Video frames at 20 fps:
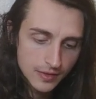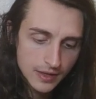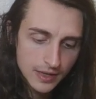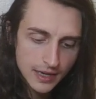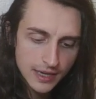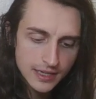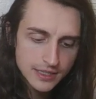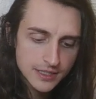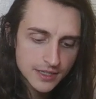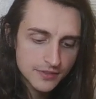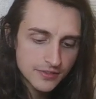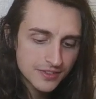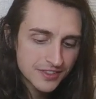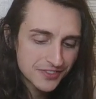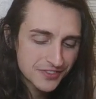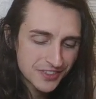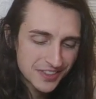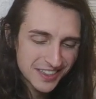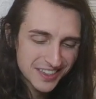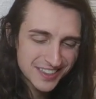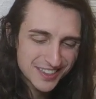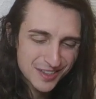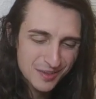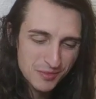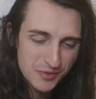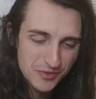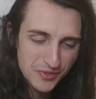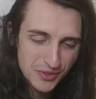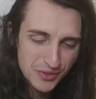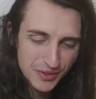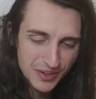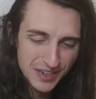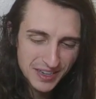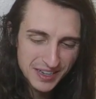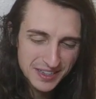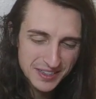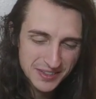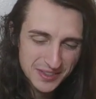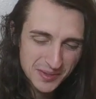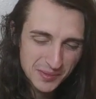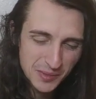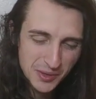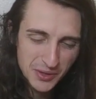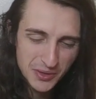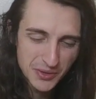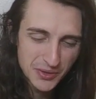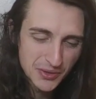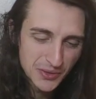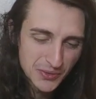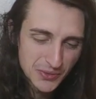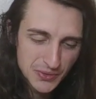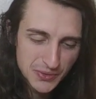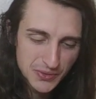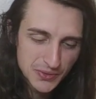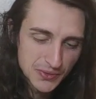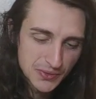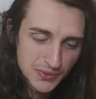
Yeah, I definitely feel like some of you are getting some good news.